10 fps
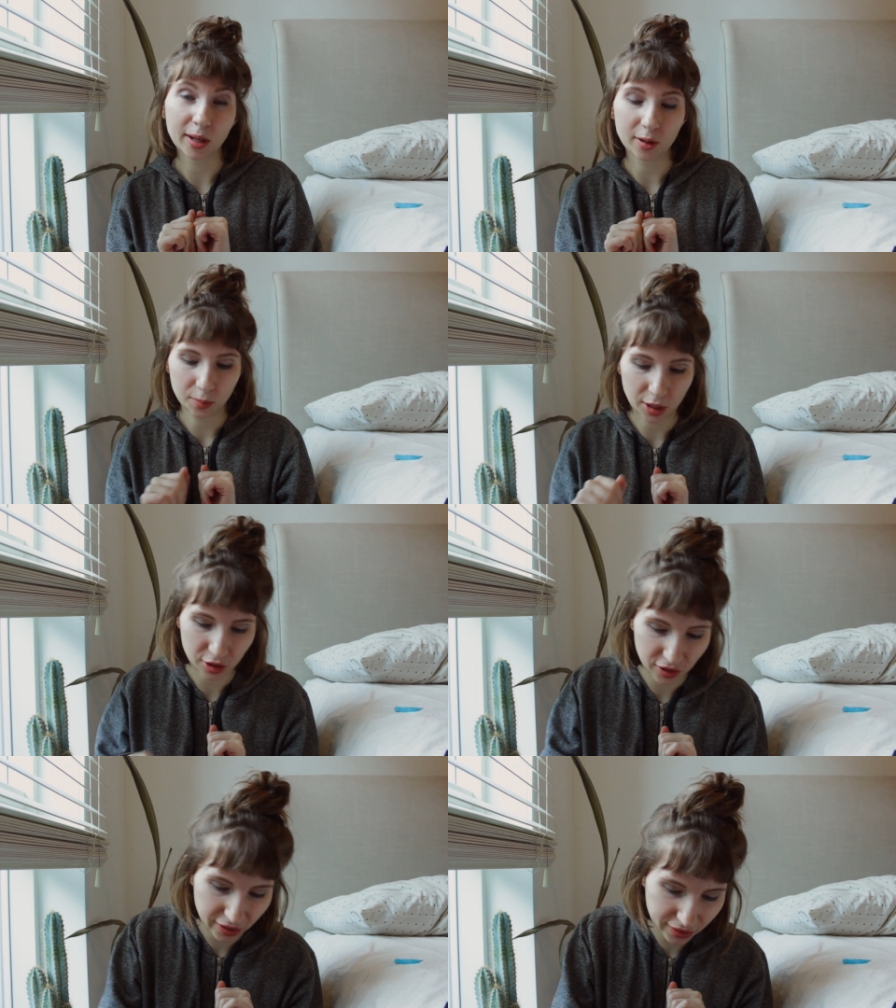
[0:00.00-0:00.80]
at my own
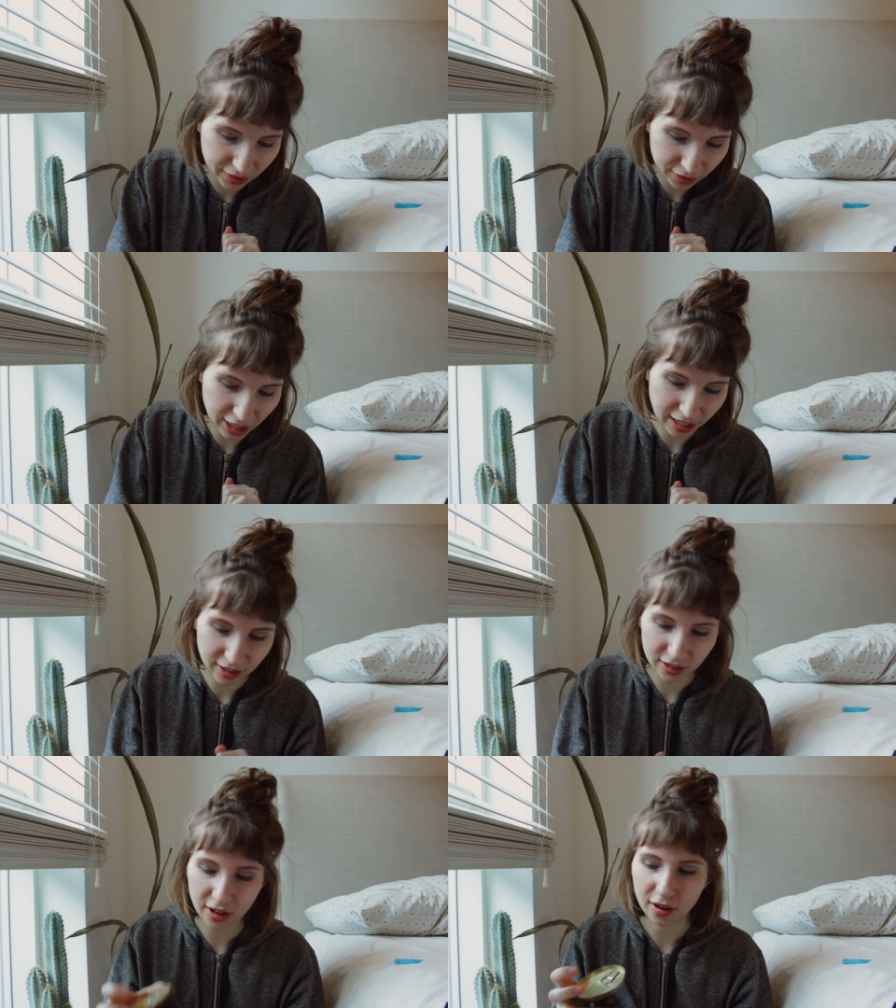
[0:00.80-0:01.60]
purchases. Right,
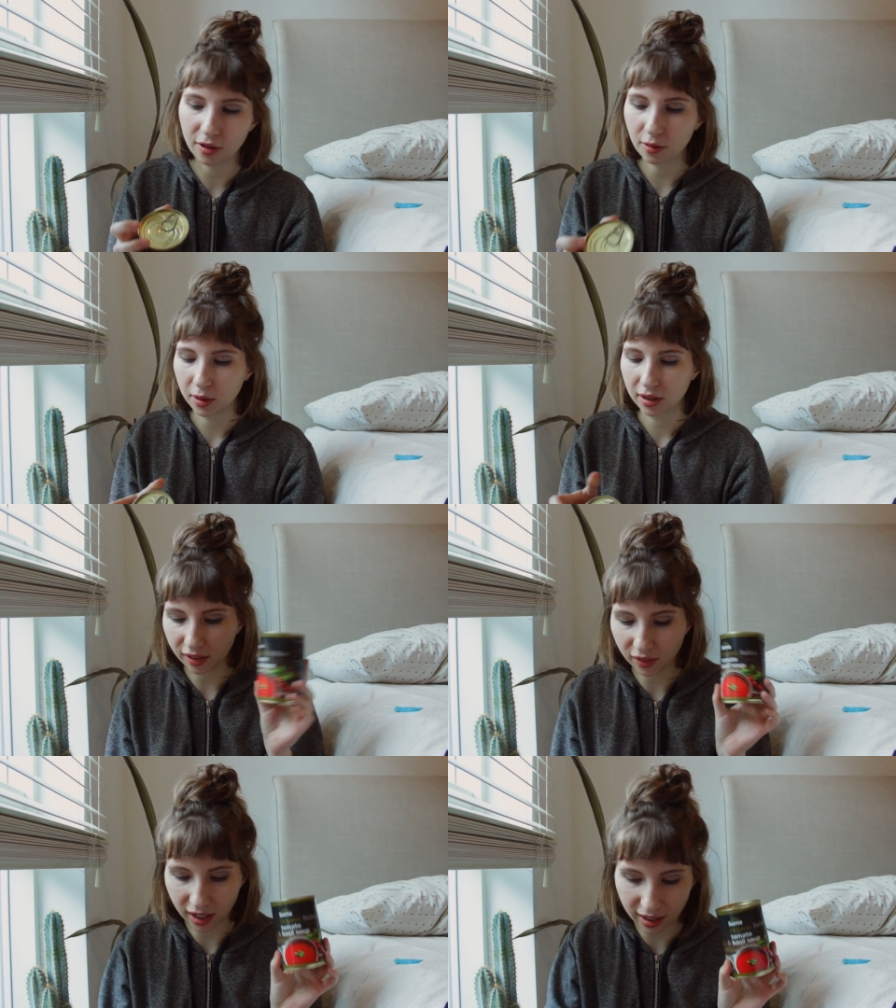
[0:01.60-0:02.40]
so
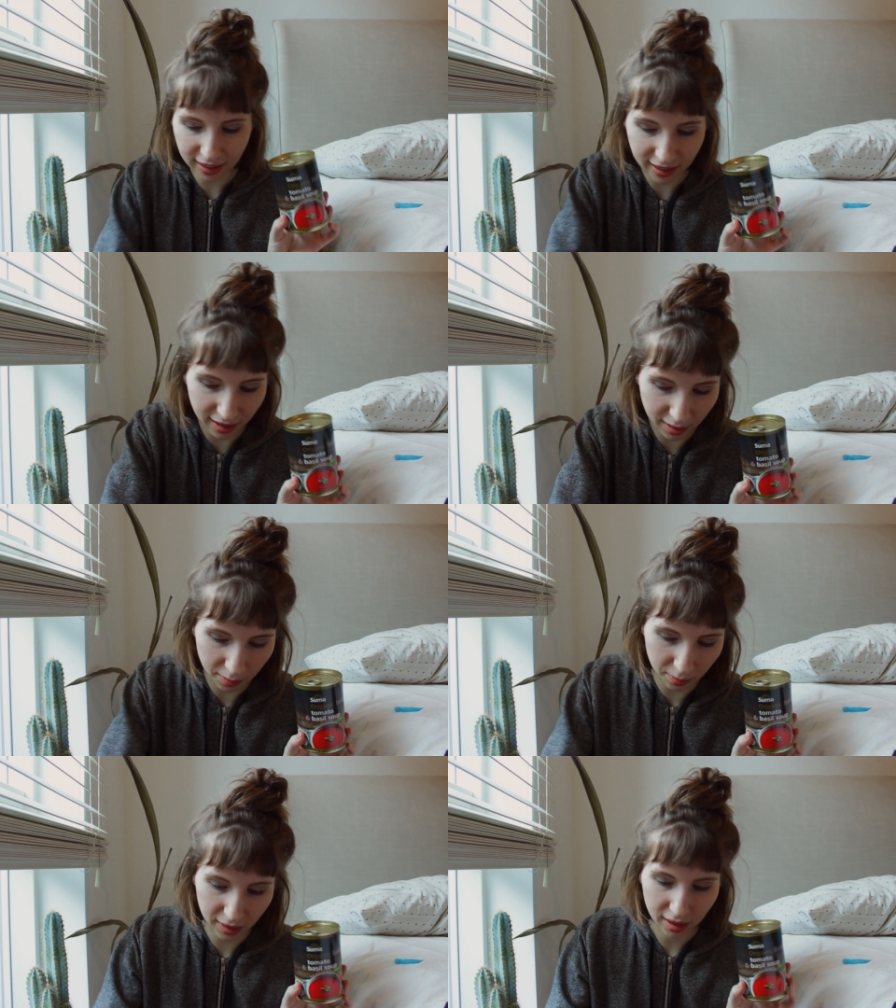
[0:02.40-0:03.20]
I've got
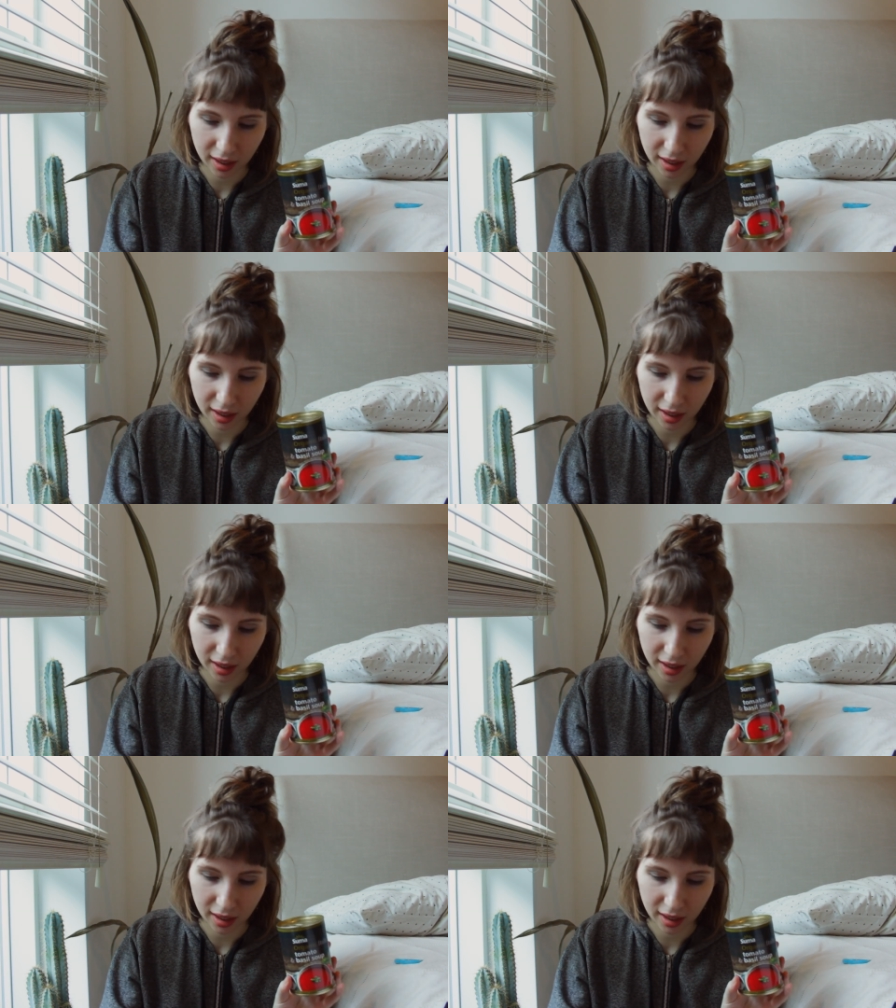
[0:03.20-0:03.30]
some